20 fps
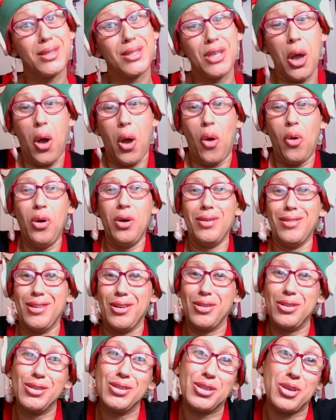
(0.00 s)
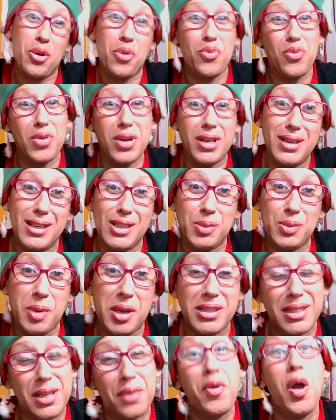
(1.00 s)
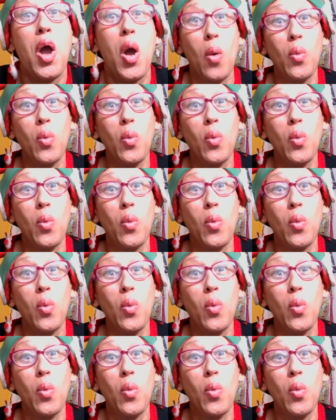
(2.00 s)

so. those are really expensive.